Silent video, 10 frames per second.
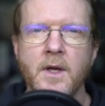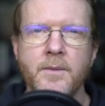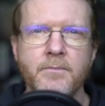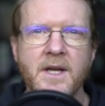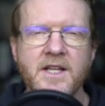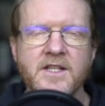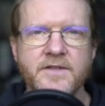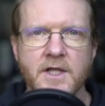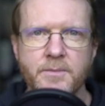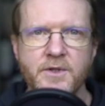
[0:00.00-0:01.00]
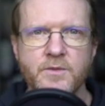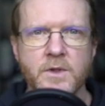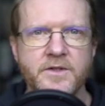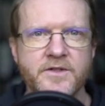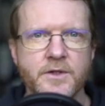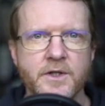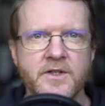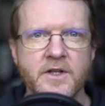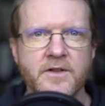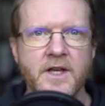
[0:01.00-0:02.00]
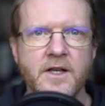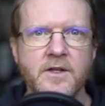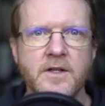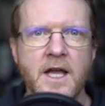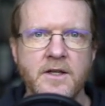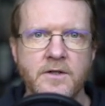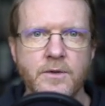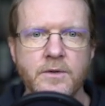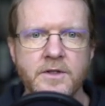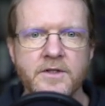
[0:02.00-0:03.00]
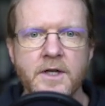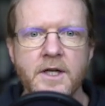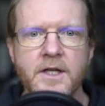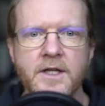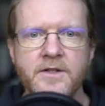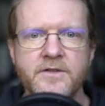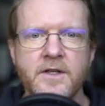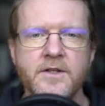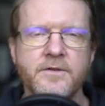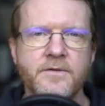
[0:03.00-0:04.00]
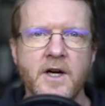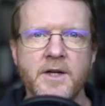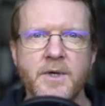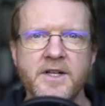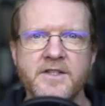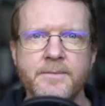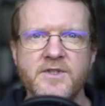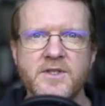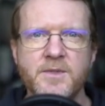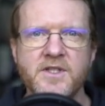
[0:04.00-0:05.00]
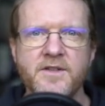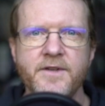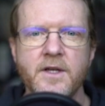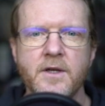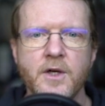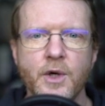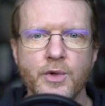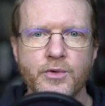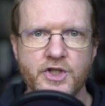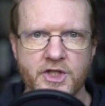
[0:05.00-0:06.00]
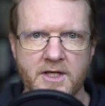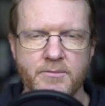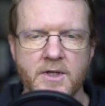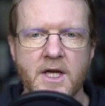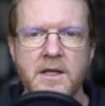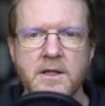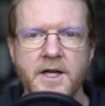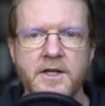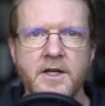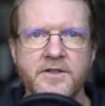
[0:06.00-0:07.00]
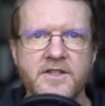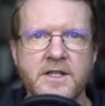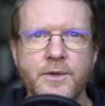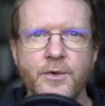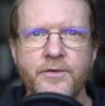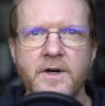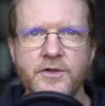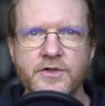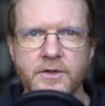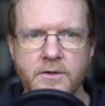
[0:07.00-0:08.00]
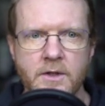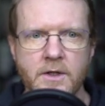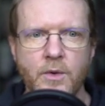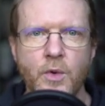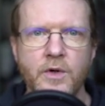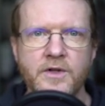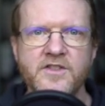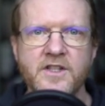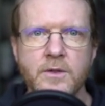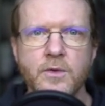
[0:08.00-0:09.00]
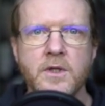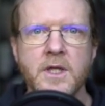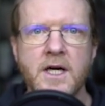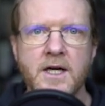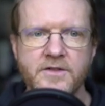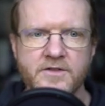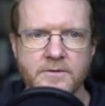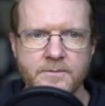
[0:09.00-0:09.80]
Many developers will assert that a unit is defined by some specific code shape, like a single function or a single class.